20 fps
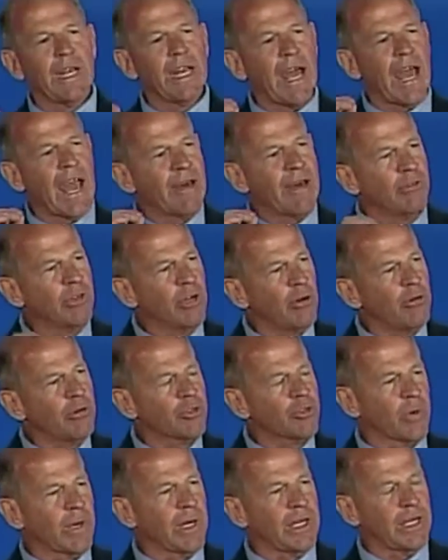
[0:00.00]
to have no
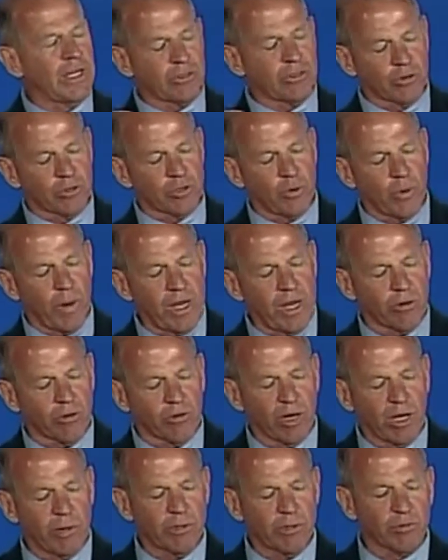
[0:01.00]
treaties or trade
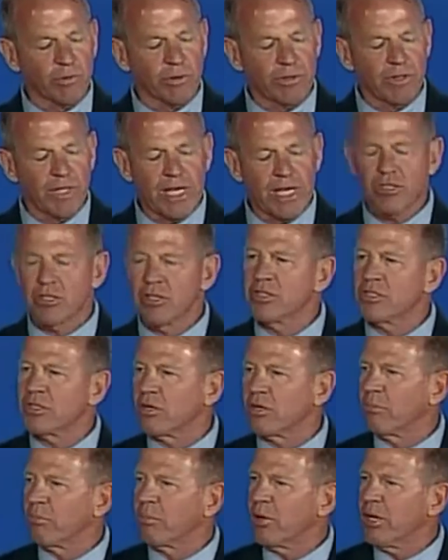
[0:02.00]
agreements with nations
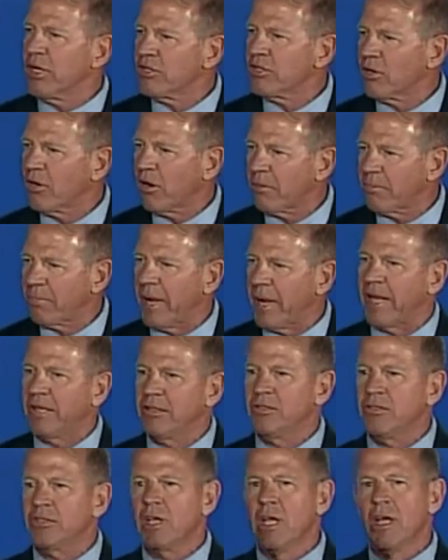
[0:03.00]
that are breaching our
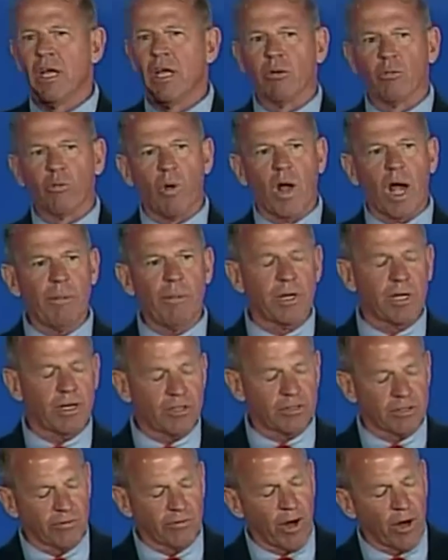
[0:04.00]
patents and robbing
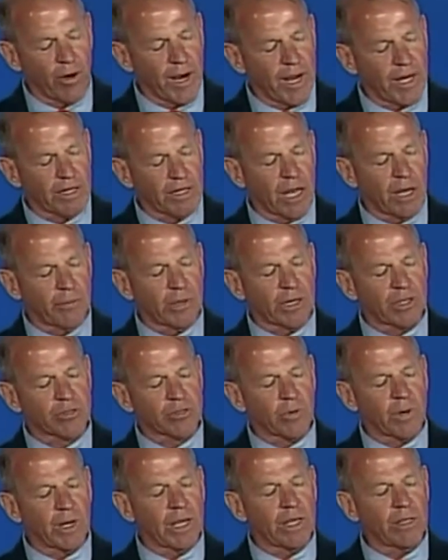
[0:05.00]
us of our economic
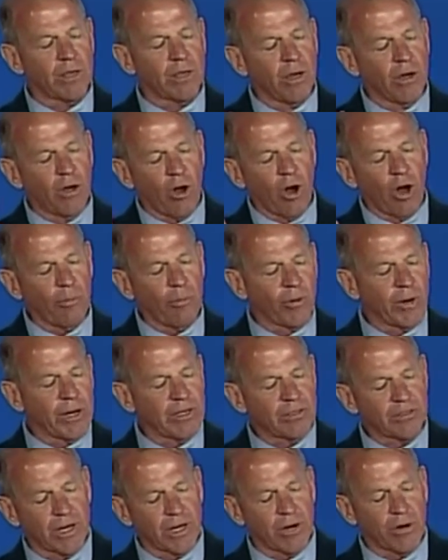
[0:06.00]
strength,
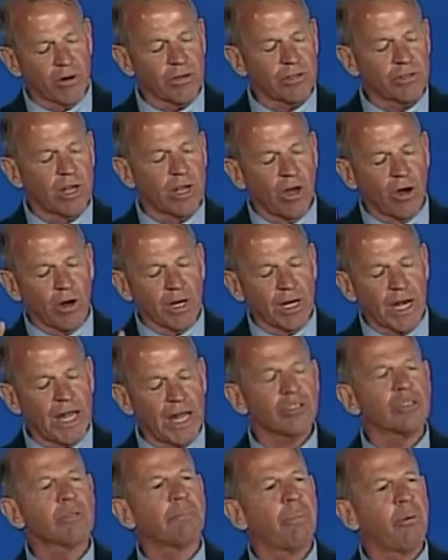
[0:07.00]
harboring terrorists, or
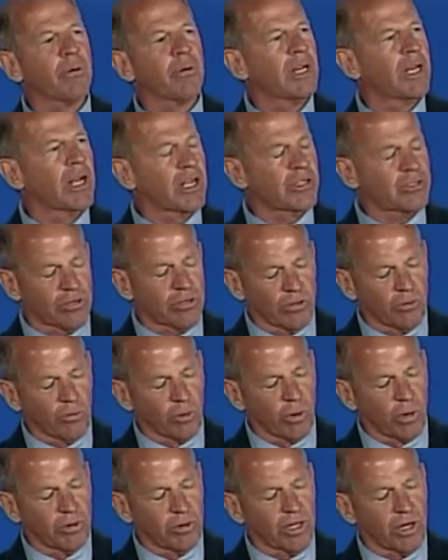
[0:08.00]
not supporting us to the
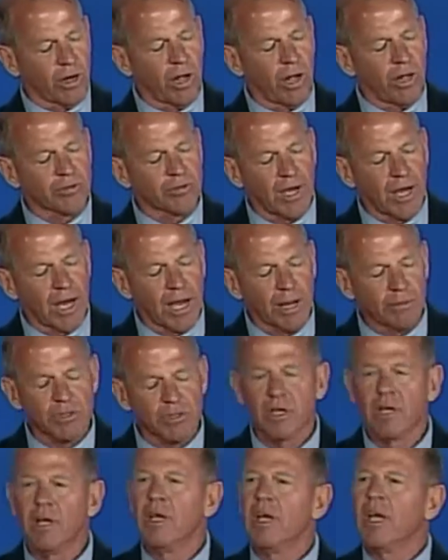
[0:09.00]
world at all
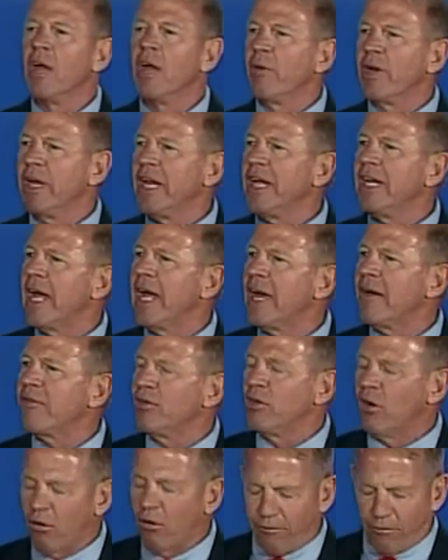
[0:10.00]
times. And we need to
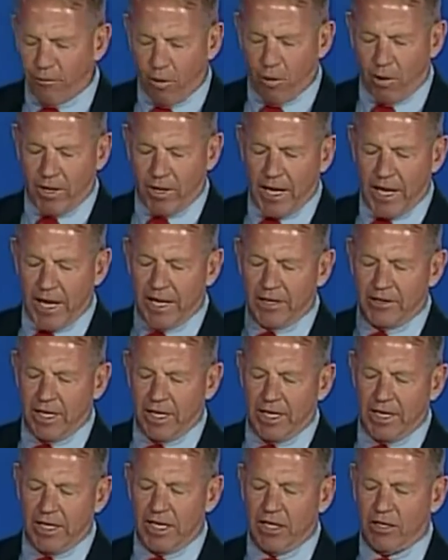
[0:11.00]
have no foreign aid to
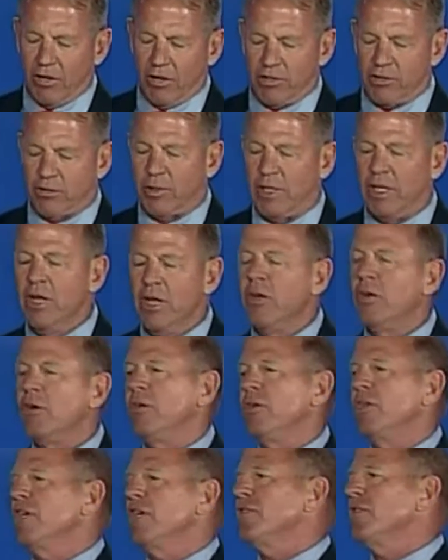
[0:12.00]
any country
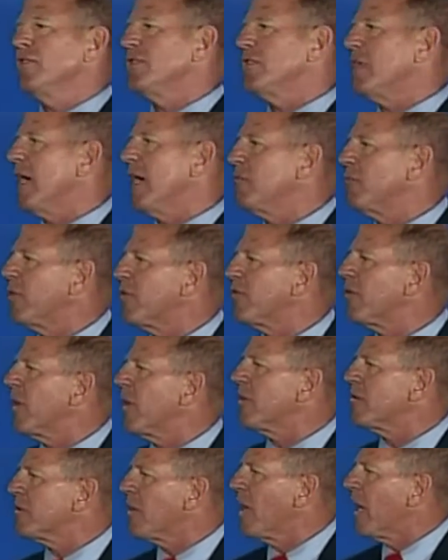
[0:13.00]
who doesn't stand with
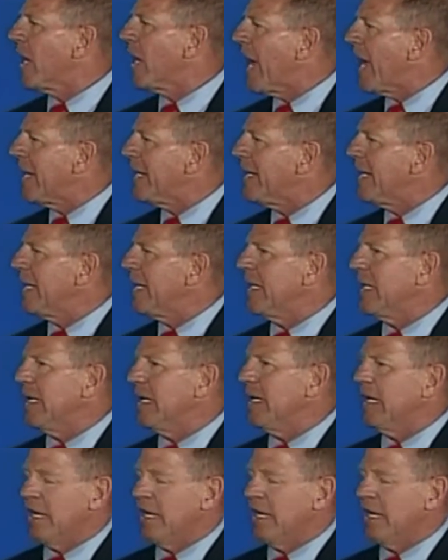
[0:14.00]
us at any